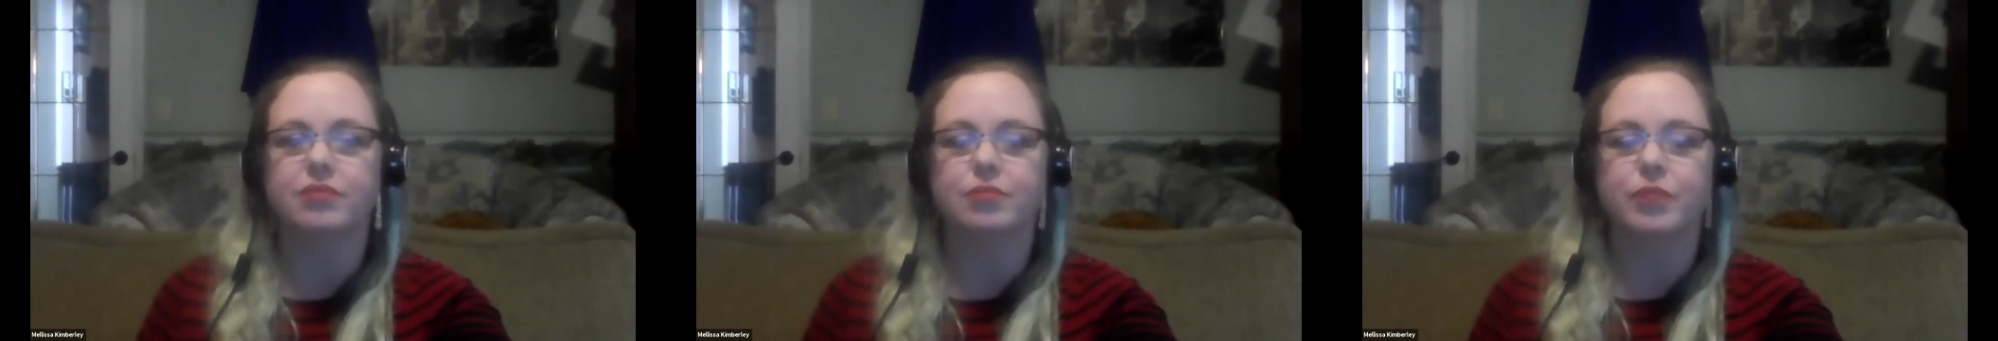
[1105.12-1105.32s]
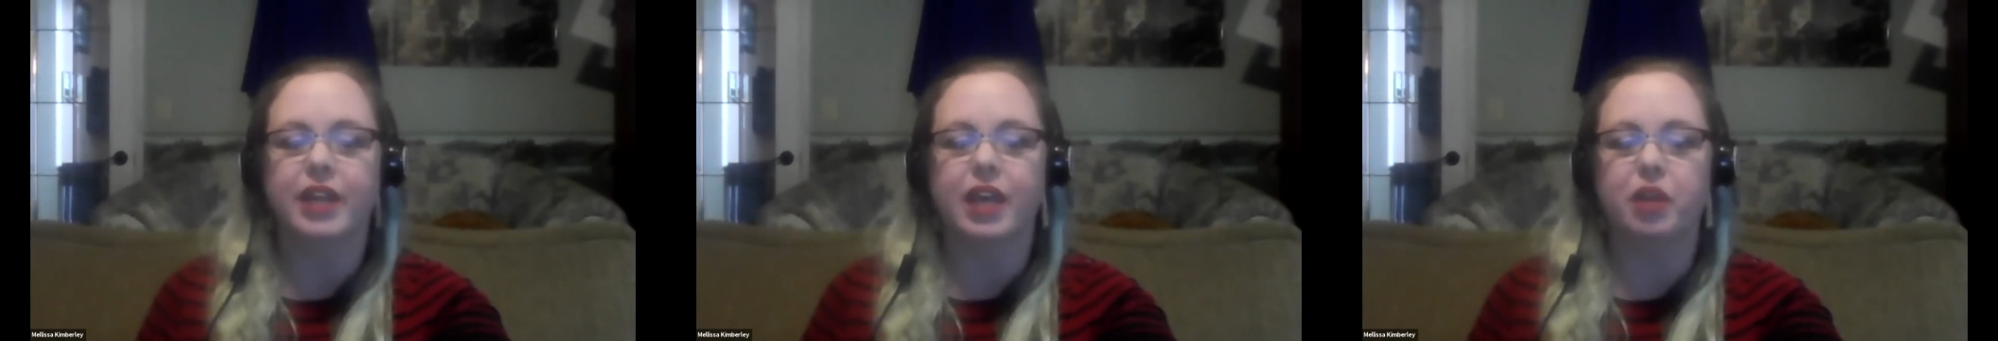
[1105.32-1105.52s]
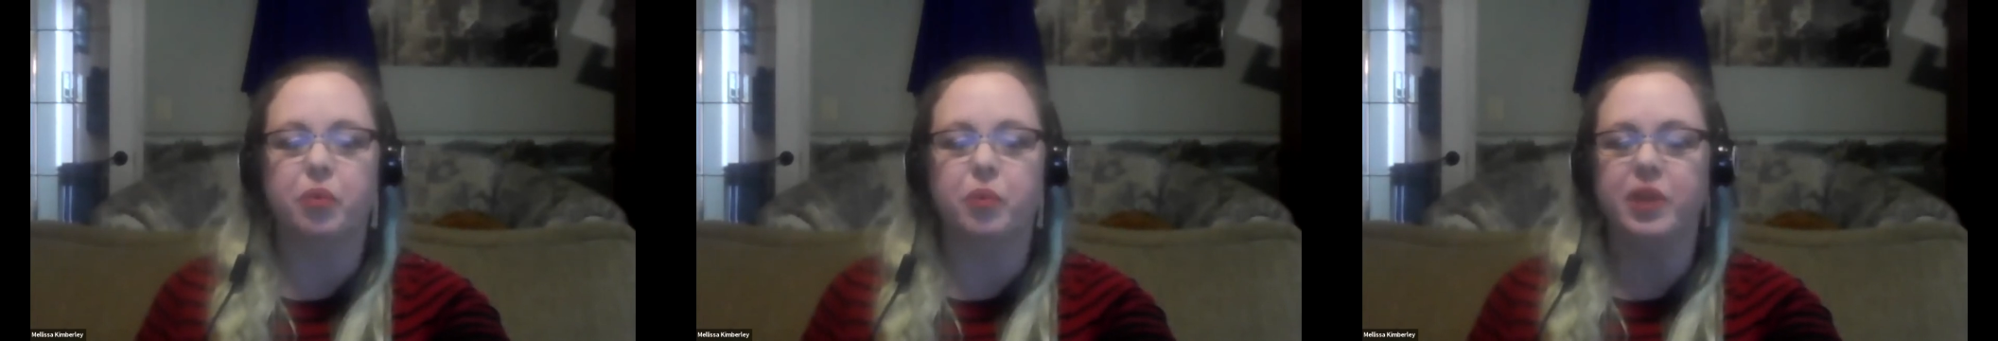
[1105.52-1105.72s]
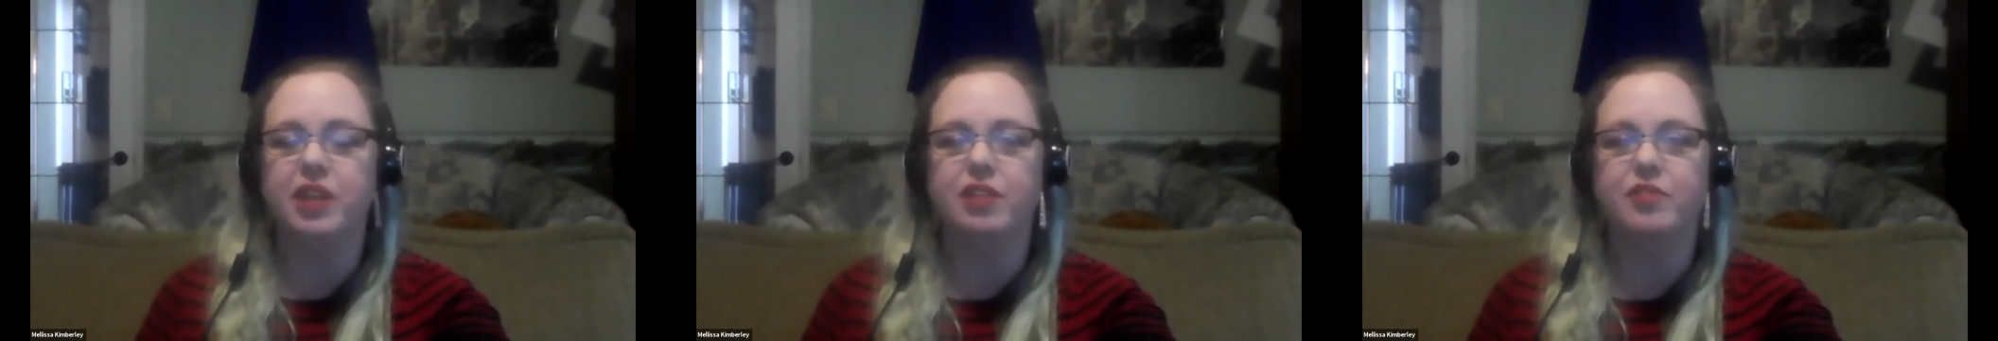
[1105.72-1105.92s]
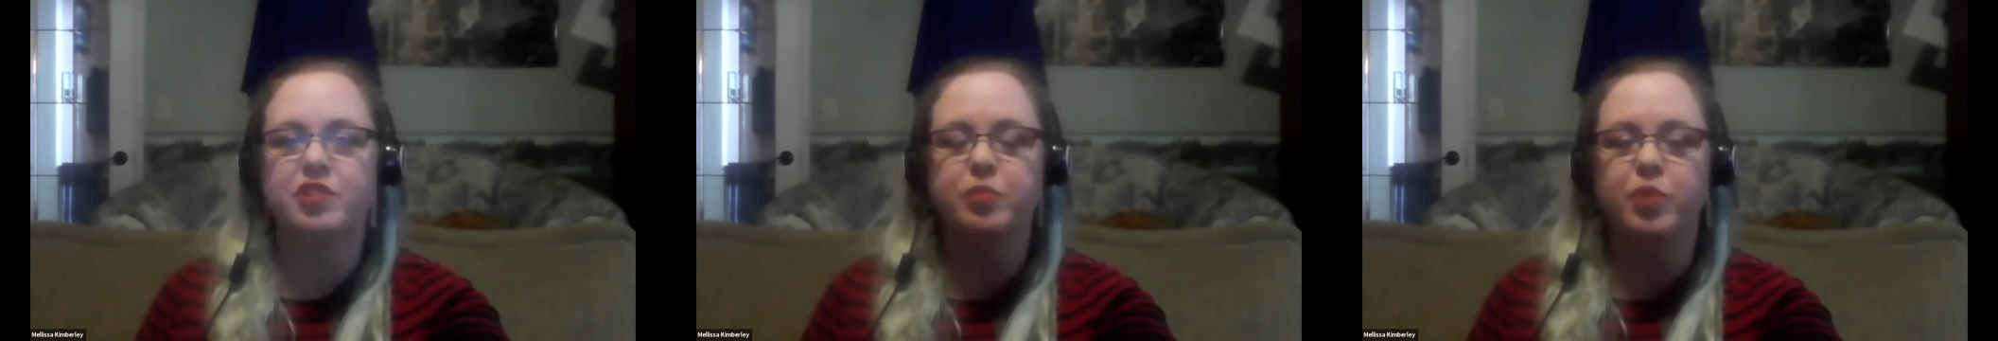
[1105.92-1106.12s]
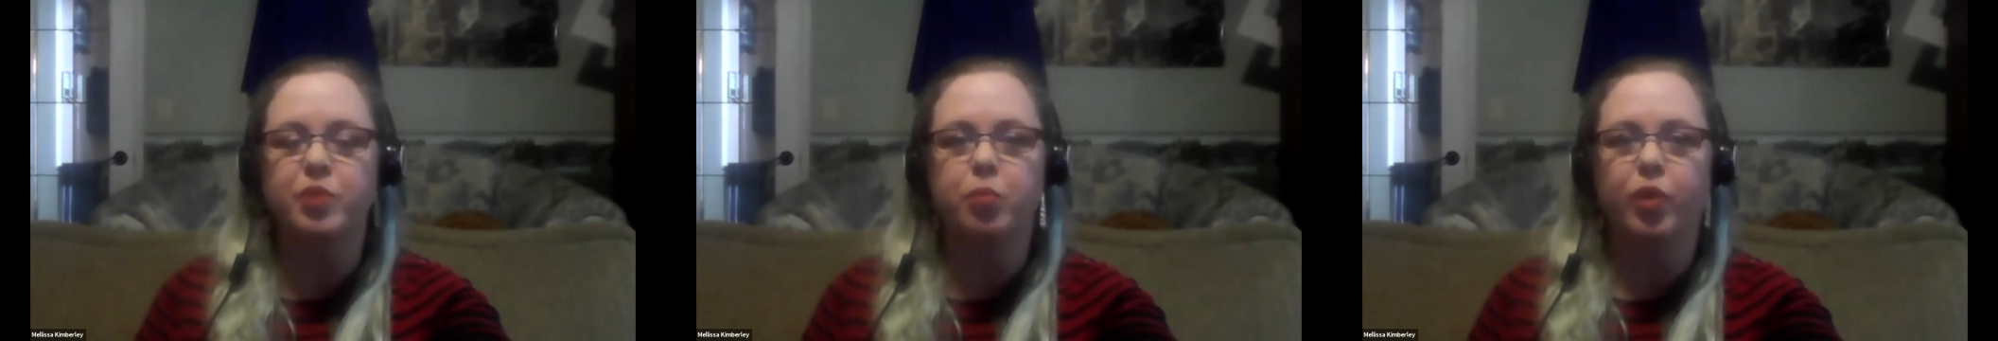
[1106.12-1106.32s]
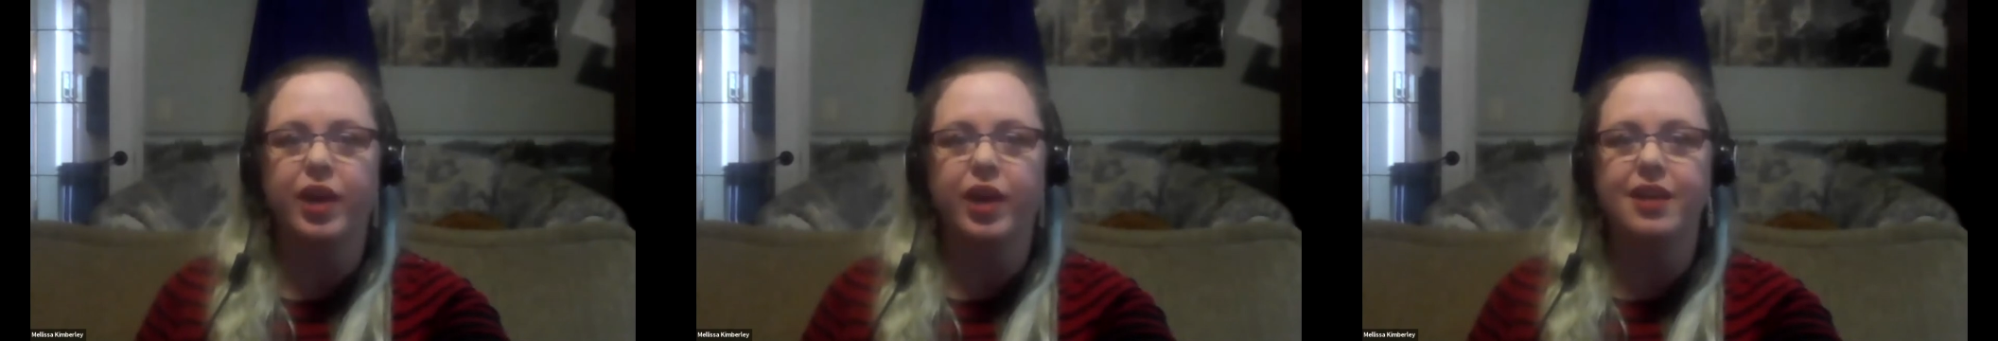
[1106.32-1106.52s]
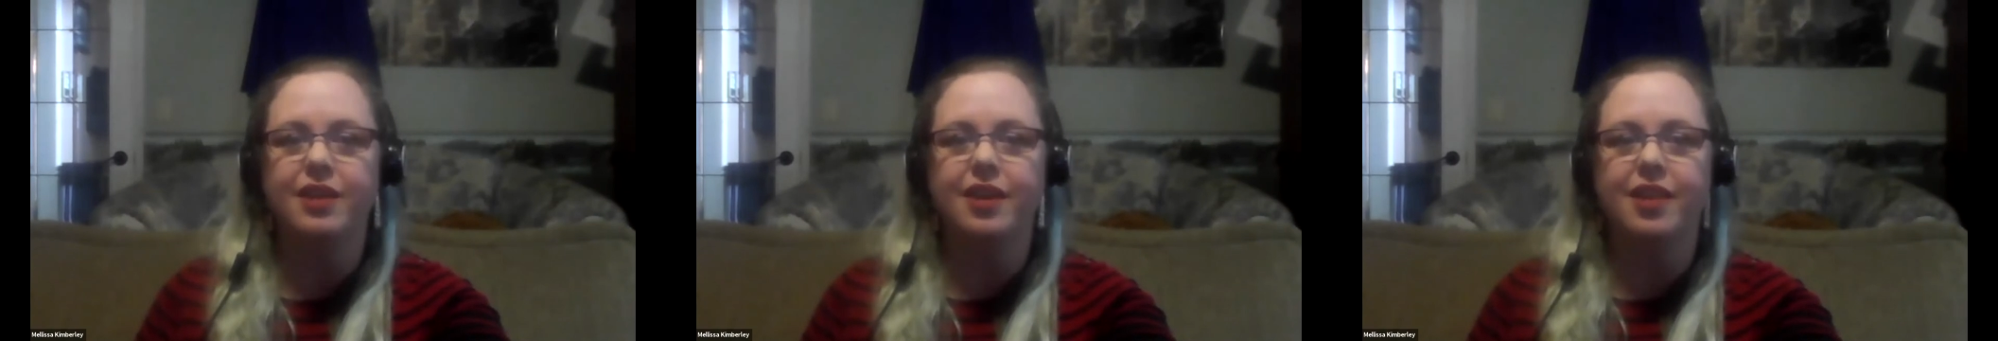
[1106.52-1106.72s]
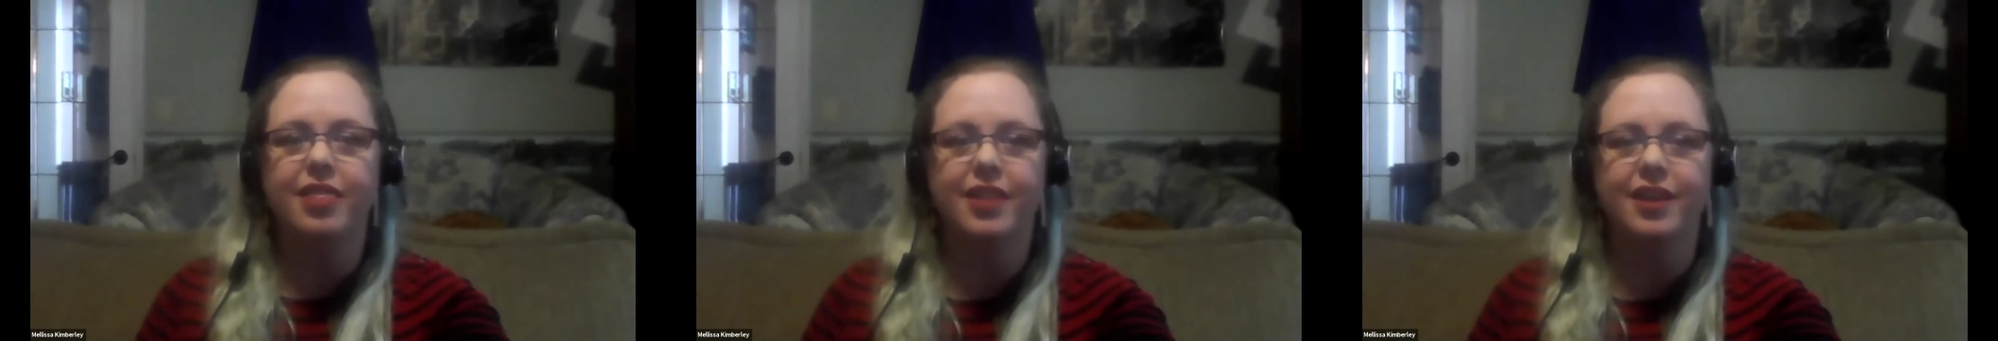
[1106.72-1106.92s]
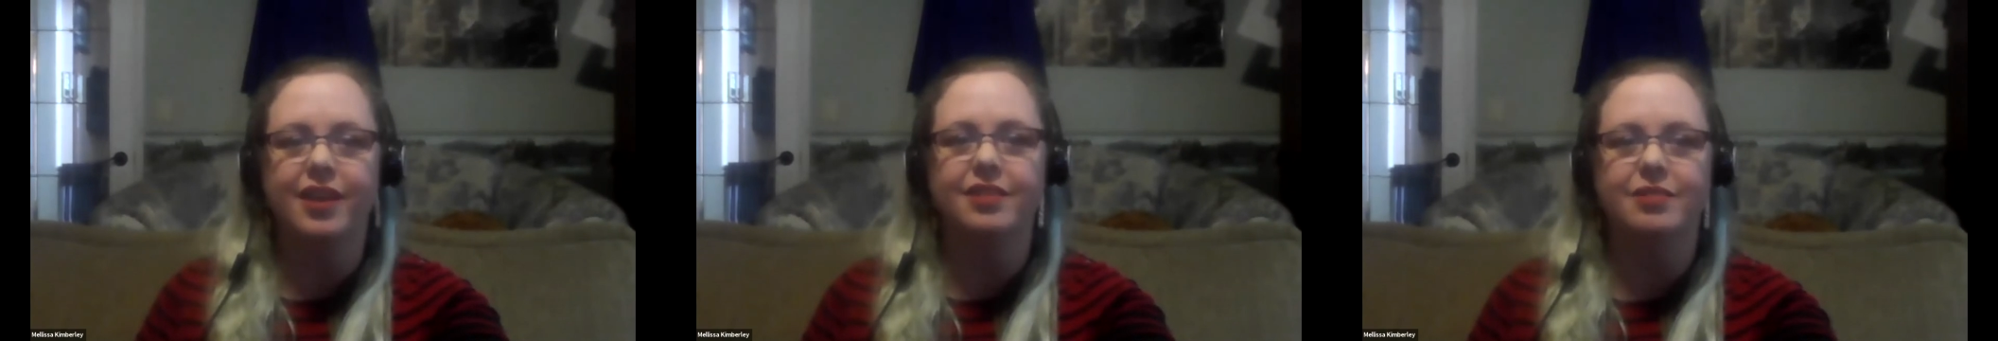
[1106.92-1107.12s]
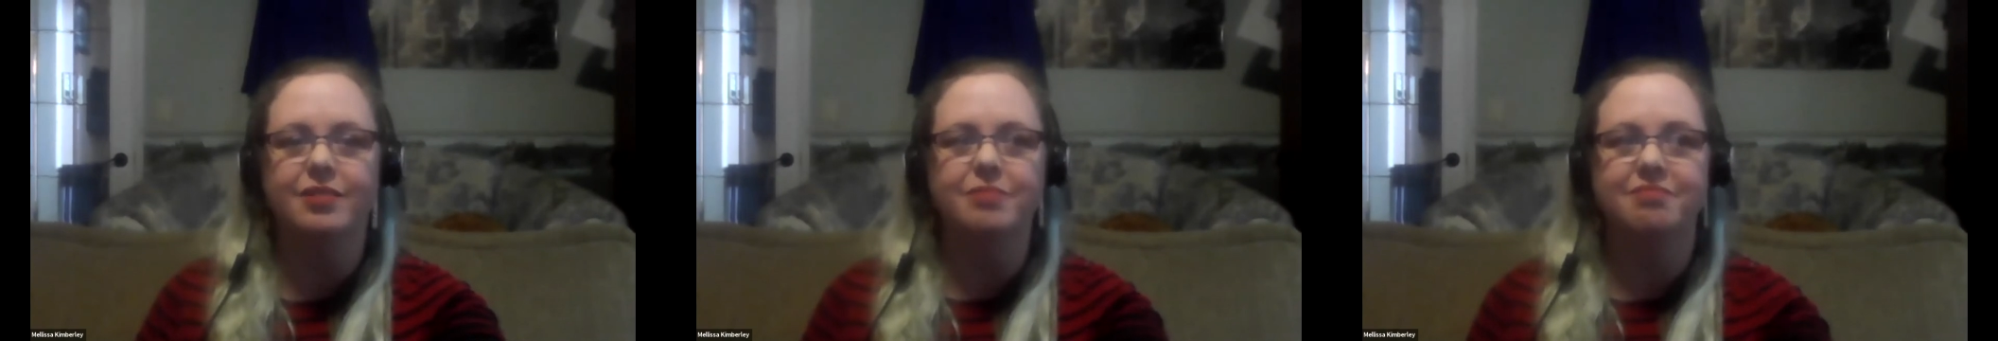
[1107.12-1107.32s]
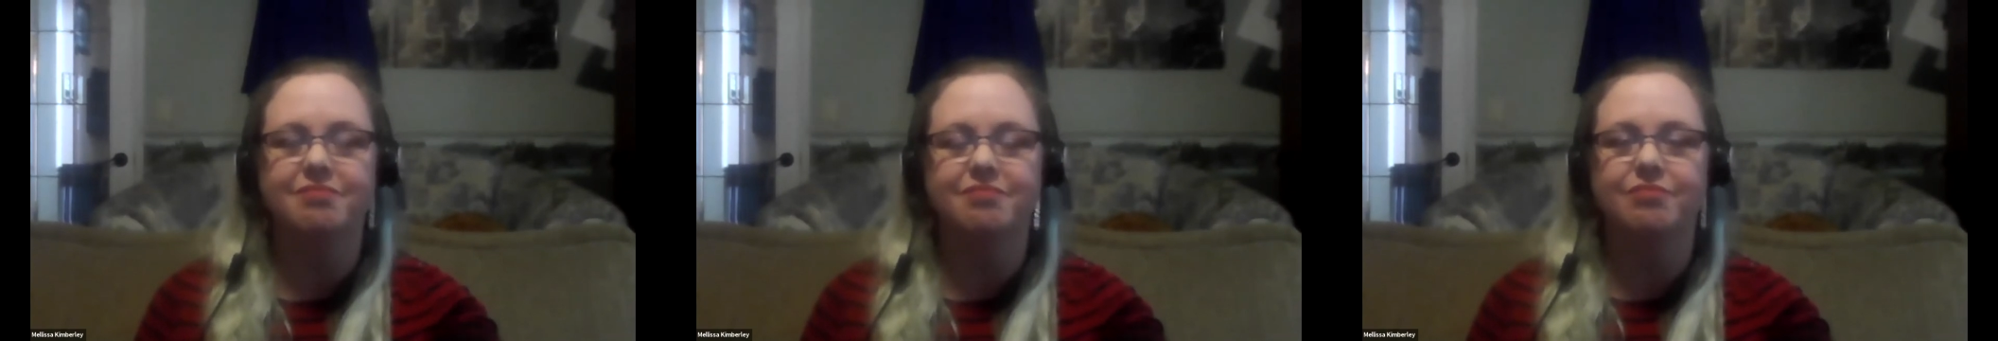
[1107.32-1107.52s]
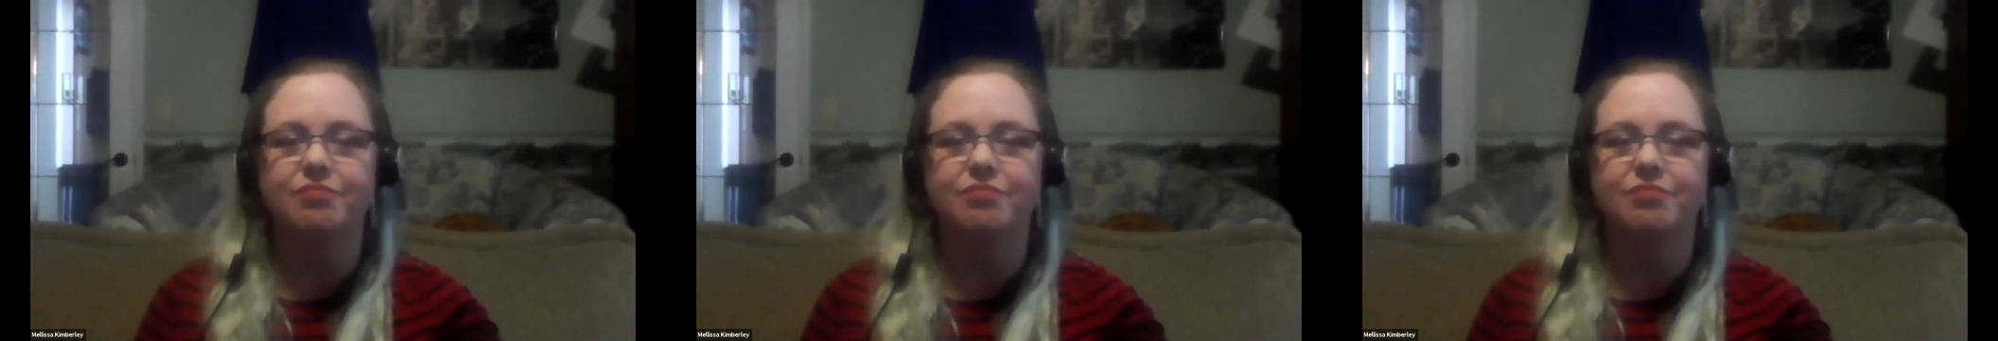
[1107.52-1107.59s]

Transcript: We had a week of spring break, and then